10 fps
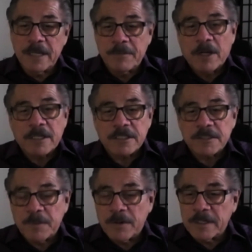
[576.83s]
market the
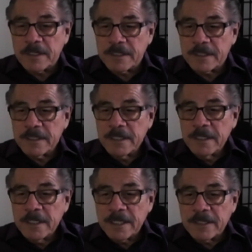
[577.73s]
sport, and
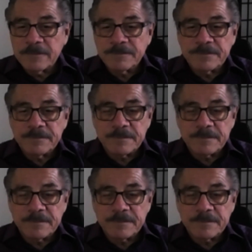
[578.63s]
you know